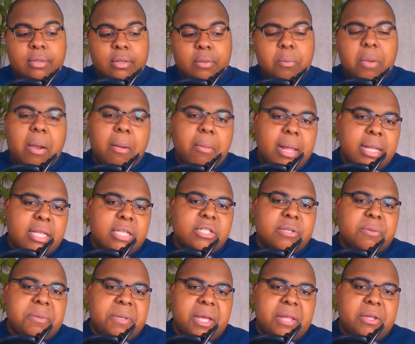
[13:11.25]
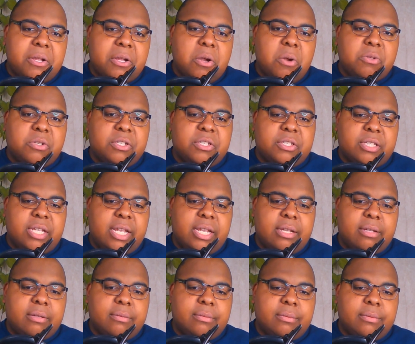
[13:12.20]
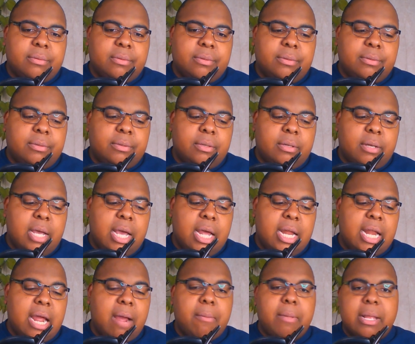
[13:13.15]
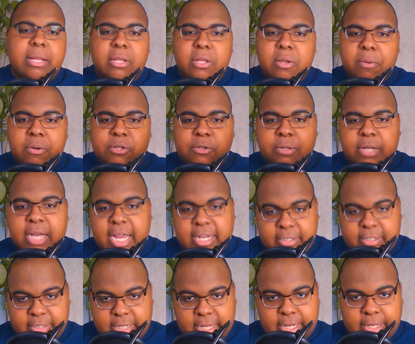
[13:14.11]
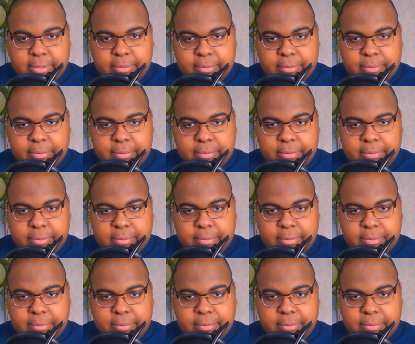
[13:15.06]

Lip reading: But I'd like to see what the other coaches think. And I'd like to know what you guys think.